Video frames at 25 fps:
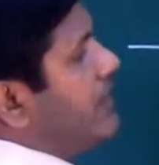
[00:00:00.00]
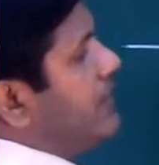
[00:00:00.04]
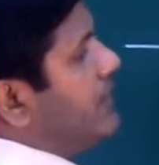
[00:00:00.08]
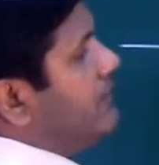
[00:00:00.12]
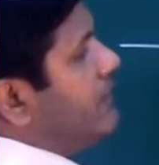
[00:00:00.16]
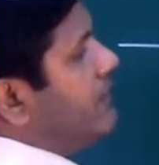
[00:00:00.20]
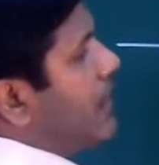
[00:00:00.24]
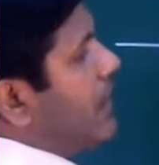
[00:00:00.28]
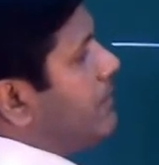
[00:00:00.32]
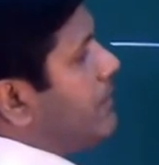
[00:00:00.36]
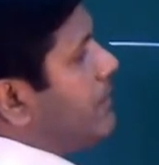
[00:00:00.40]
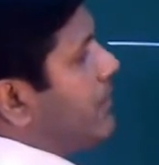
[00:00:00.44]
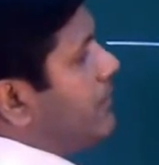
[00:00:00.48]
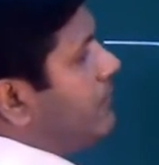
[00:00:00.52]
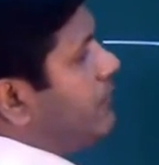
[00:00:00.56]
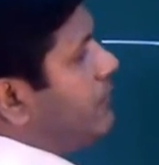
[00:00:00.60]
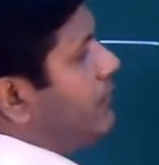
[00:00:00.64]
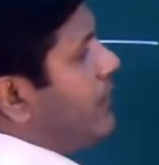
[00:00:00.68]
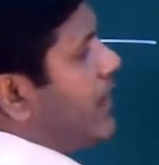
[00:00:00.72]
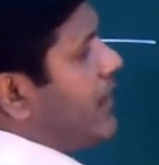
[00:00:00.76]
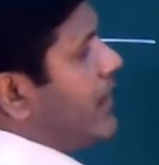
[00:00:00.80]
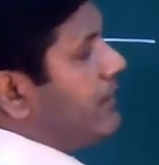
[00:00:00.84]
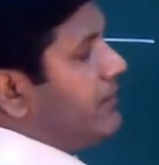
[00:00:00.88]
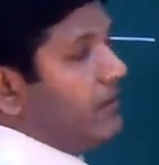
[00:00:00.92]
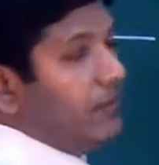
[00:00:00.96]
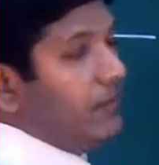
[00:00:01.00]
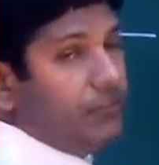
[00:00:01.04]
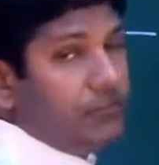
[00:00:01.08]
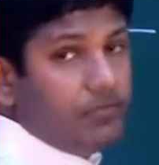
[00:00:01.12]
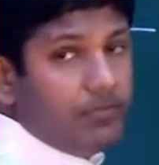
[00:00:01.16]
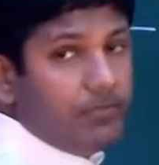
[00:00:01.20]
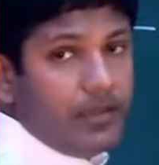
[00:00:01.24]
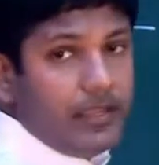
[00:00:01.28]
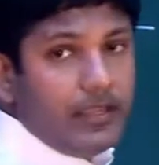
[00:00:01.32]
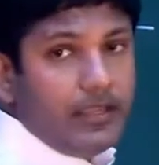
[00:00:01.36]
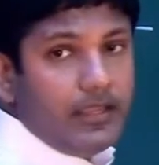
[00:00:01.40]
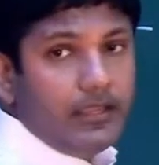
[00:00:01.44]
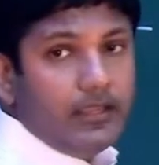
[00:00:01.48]
divided by 5 gives
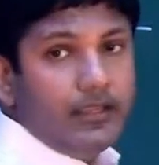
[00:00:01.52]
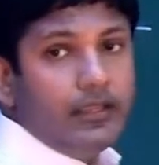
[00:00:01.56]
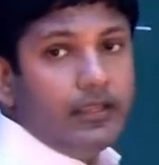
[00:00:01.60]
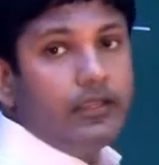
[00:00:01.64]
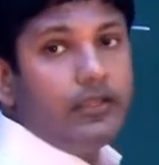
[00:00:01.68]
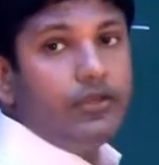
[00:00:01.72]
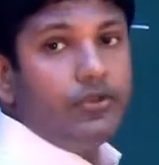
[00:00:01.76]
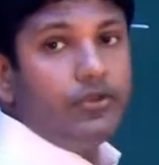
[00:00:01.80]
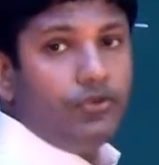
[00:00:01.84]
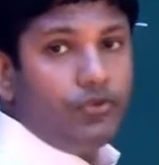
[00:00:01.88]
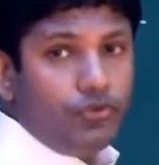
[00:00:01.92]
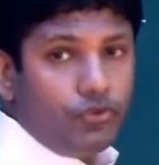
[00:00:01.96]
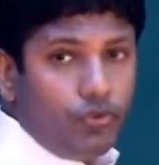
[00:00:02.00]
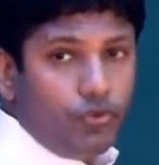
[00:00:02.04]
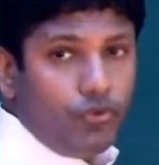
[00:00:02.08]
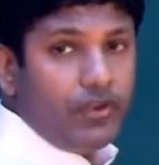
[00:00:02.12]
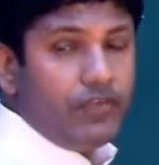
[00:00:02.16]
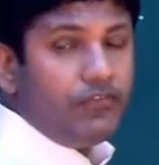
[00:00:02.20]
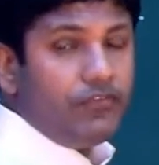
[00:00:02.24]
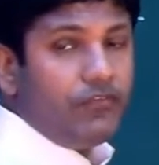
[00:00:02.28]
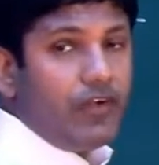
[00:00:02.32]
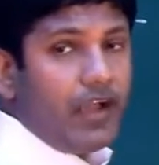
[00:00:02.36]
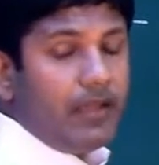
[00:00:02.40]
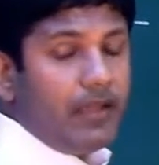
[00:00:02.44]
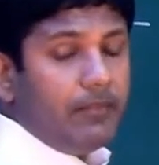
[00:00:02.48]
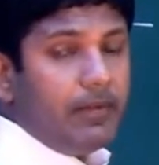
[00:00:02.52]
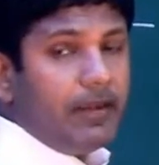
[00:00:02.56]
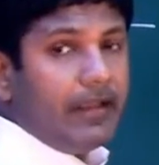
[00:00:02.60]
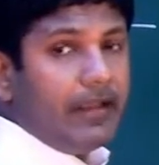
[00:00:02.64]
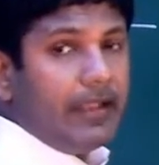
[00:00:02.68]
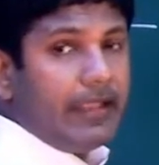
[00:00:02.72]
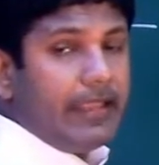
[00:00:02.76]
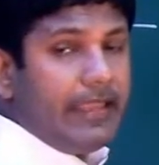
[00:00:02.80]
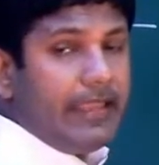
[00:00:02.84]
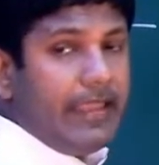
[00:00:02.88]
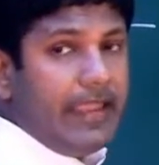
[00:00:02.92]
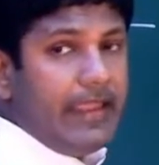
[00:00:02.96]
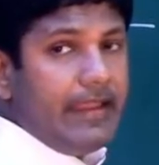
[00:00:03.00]
me 25. But
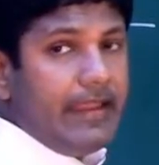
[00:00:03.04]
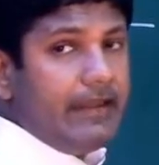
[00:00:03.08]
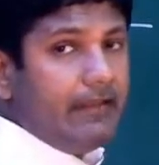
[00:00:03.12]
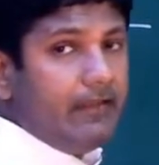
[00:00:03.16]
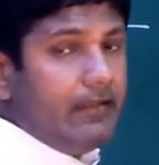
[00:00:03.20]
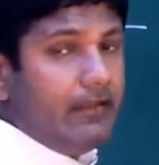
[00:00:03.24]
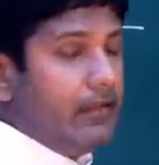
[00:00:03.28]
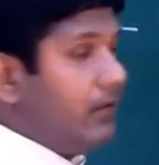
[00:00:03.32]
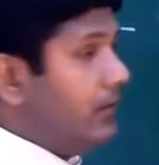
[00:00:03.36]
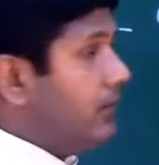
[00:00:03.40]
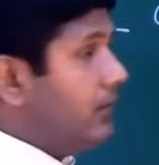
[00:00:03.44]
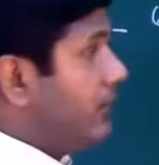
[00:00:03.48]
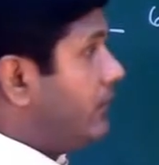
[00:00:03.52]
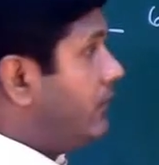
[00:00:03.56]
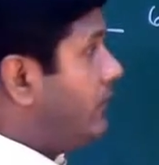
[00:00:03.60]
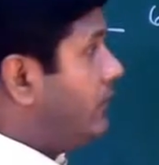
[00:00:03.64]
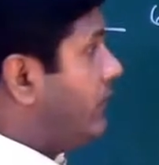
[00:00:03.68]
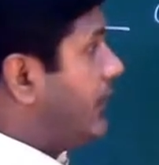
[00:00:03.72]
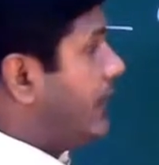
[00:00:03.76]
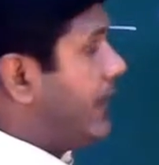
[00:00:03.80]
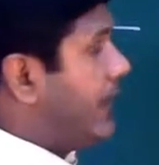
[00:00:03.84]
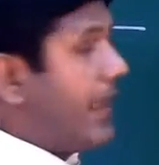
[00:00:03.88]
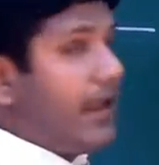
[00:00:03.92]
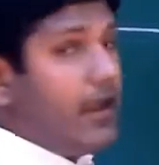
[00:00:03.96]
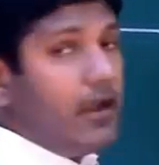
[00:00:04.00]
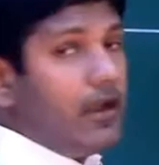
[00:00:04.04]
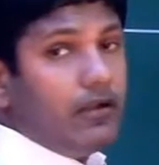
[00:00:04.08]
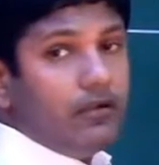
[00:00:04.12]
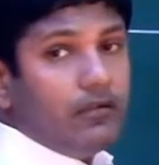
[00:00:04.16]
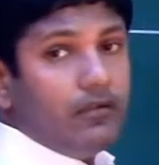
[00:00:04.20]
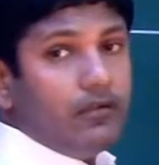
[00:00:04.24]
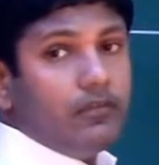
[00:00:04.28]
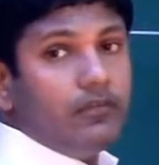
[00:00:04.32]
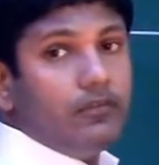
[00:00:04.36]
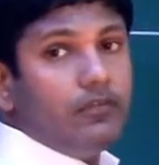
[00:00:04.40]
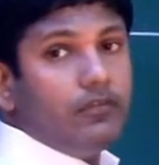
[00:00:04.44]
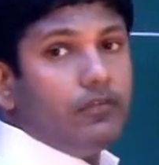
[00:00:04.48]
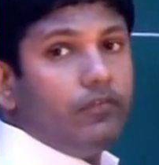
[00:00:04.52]
again, we cannot
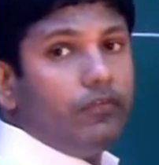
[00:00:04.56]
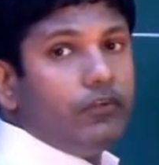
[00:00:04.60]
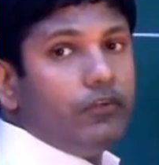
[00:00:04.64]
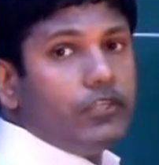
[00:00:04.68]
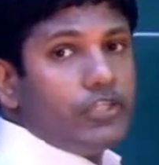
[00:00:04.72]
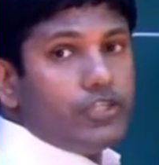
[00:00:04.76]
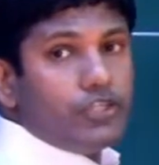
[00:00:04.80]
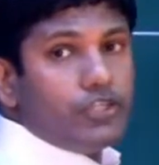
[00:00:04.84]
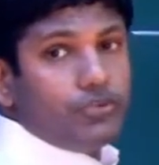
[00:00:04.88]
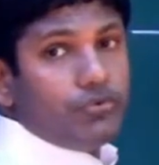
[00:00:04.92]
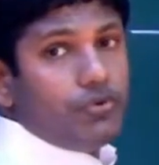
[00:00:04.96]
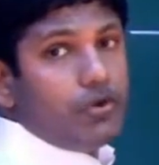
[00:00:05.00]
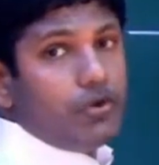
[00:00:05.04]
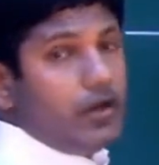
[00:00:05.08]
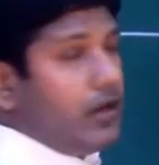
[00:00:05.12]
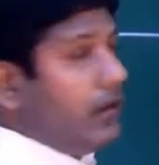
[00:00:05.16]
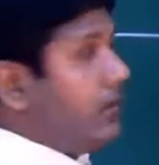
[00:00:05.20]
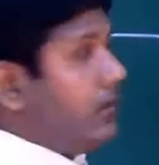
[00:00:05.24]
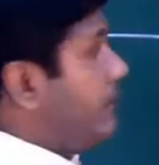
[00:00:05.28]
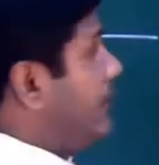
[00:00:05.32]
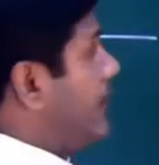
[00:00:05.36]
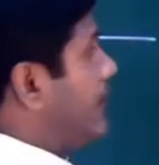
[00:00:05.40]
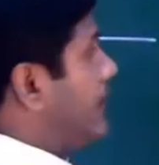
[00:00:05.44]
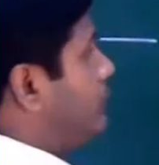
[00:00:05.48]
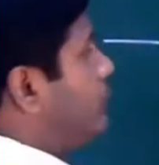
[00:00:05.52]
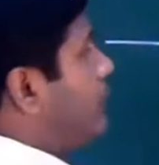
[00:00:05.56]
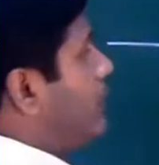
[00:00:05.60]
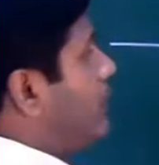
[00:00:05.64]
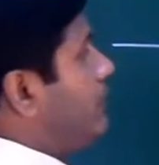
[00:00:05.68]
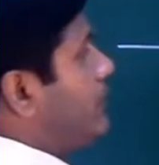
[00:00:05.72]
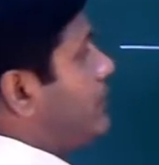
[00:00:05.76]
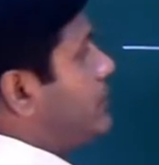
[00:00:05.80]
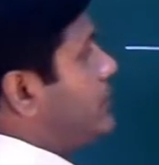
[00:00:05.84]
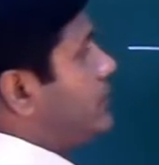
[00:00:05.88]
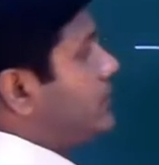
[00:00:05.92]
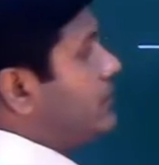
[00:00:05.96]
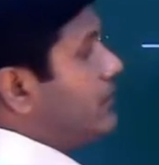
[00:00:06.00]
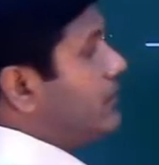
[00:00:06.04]
for sure. That's what
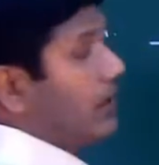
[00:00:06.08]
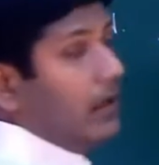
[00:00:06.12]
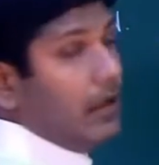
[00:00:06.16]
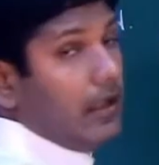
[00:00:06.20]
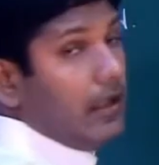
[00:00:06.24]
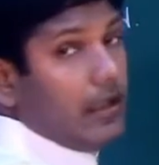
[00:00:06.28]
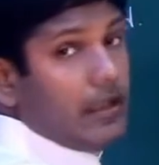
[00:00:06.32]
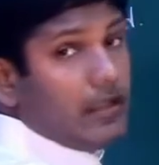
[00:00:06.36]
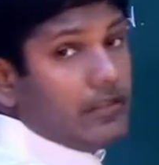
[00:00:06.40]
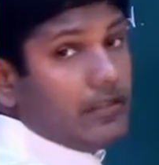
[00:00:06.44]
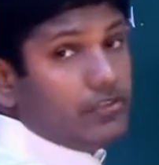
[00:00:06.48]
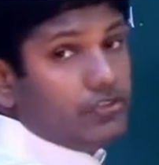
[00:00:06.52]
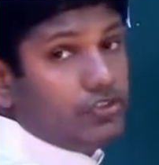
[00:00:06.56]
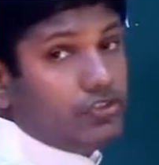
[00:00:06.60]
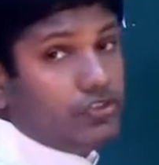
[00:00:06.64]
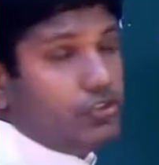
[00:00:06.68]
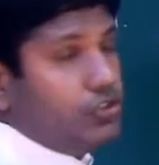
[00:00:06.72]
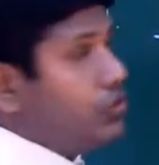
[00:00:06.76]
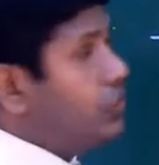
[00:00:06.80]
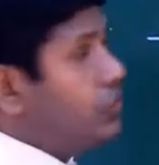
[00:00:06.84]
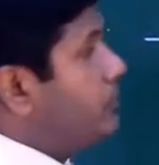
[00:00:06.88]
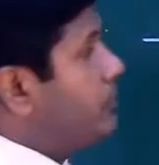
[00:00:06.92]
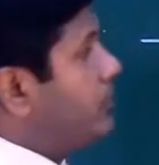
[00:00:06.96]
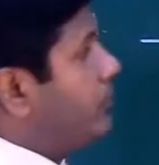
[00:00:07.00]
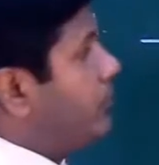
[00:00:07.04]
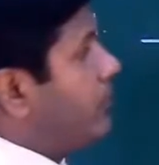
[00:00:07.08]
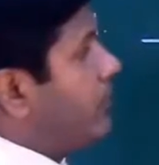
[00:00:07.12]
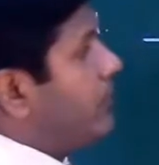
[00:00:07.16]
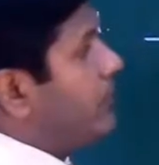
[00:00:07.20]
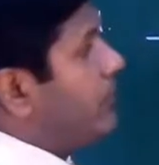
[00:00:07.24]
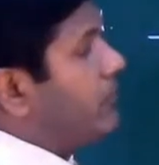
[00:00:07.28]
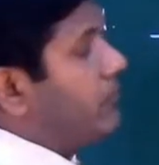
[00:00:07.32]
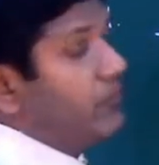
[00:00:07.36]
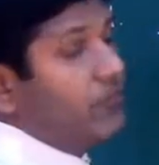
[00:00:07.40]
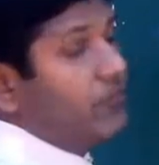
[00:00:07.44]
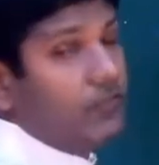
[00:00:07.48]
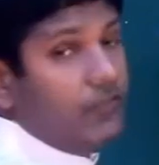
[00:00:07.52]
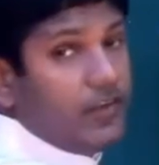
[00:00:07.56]
we just assumed from the
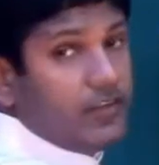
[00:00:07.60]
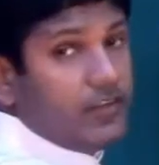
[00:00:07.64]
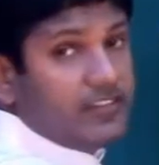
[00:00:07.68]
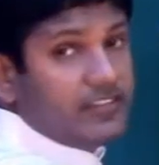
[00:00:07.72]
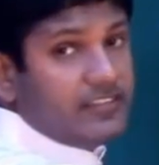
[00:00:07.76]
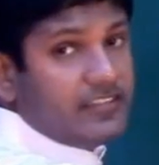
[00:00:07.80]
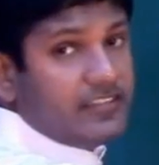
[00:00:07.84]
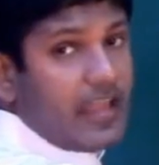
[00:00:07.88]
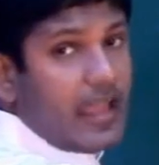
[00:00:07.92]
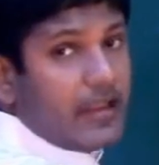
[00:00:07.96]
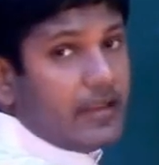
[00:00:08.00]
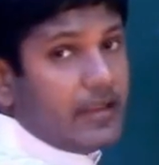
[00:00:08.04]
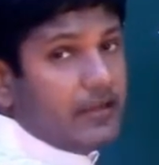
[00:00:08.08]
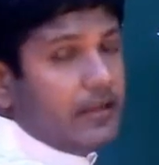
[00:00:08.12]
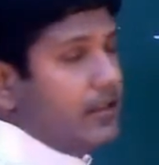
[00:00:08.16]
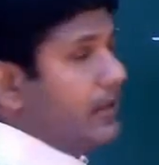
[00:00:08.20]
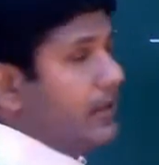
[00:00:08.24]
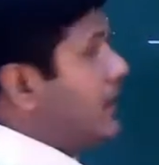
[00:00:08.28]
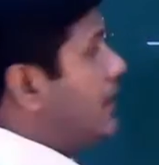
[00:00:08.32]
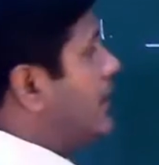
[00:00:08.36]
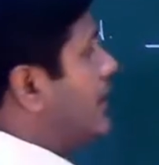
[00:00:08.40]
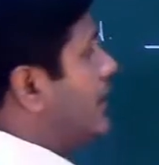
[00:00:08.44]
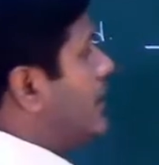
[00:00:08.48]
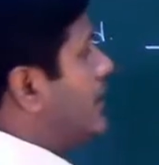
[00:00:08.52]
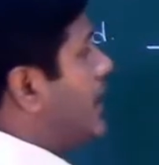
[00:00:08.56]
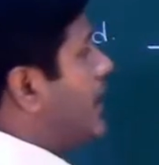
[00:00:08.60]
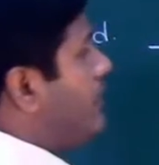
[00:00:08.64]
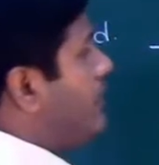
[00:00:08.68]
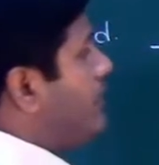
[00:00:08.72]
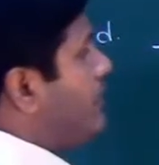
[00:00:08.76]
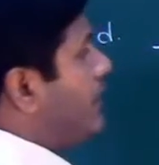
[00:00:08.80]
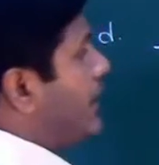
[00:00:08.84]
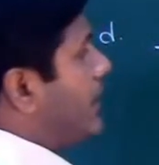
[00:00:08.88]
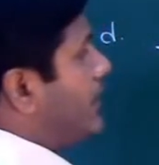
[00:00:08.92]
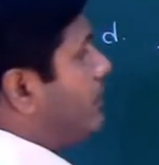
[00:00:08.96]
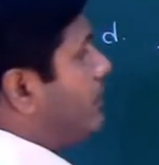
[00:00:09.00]
first set. Now we got to